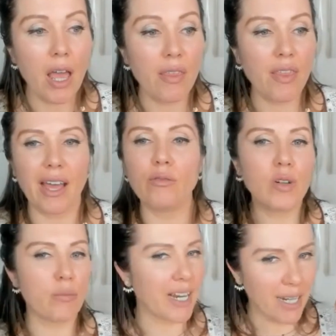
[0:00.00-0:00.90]
that
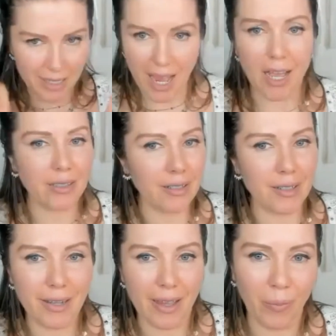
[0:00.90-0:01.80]
remain exactly the
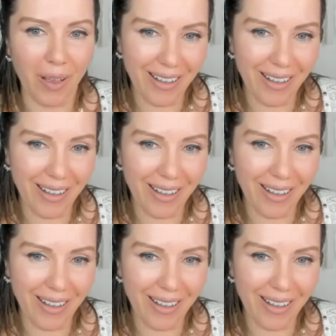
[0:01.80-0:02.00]
same.